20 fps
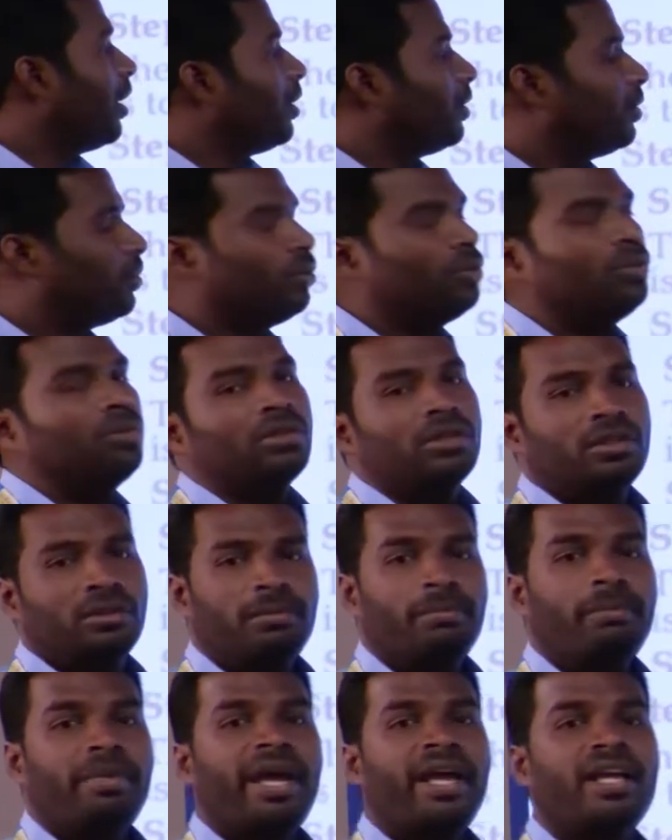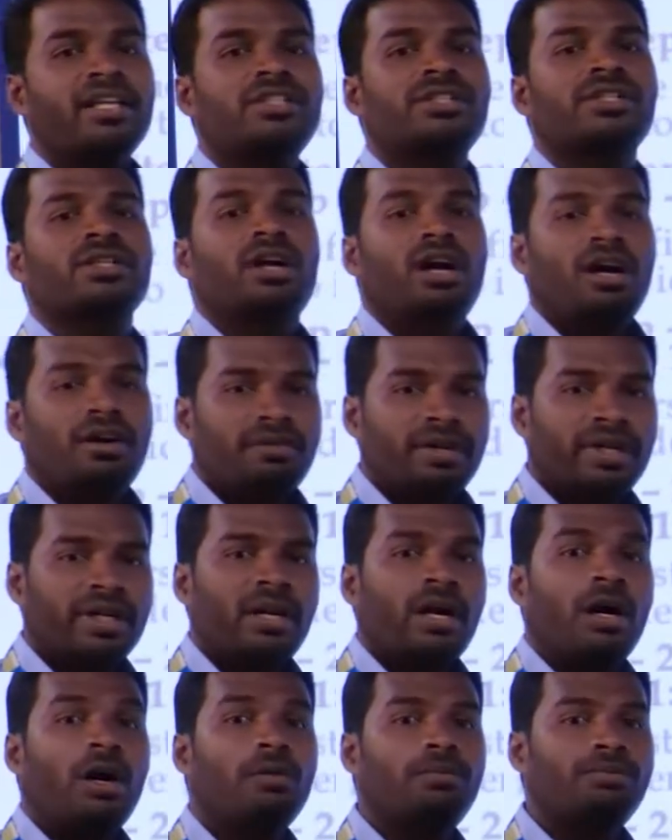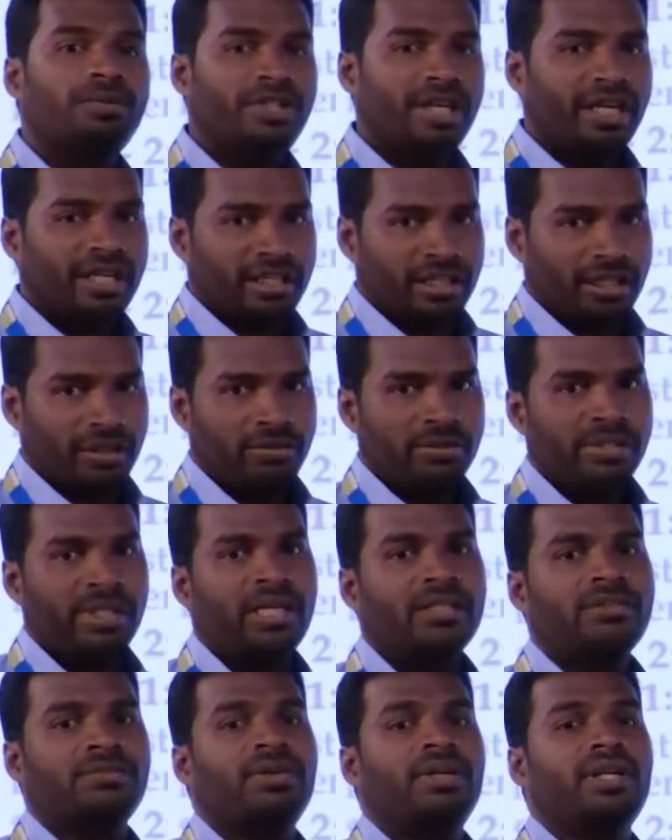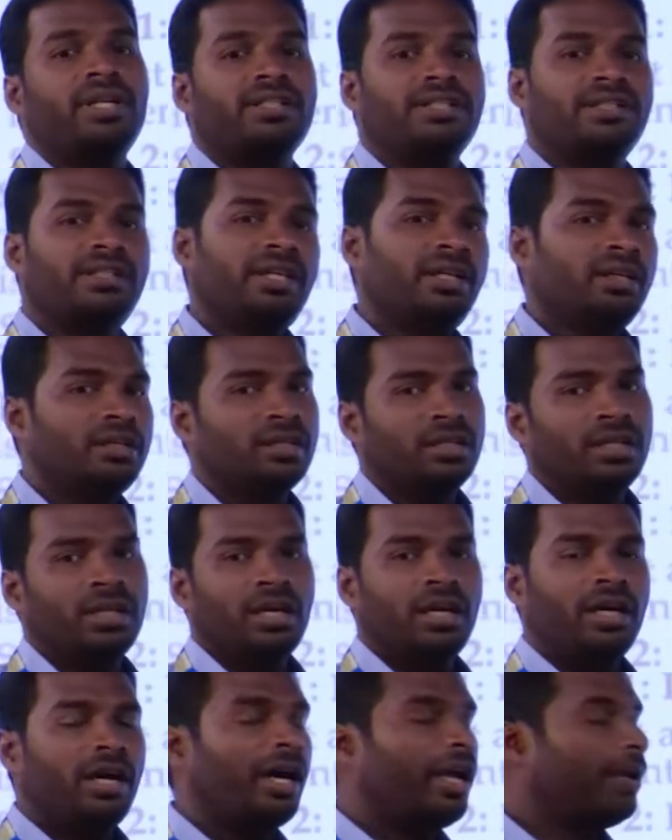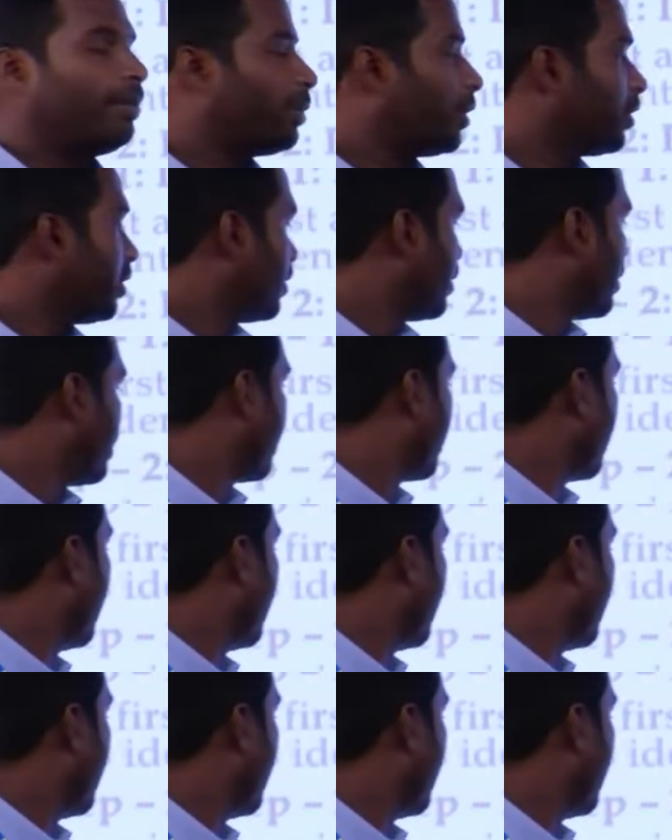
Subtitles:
to match our objectives as well as the hypothesis.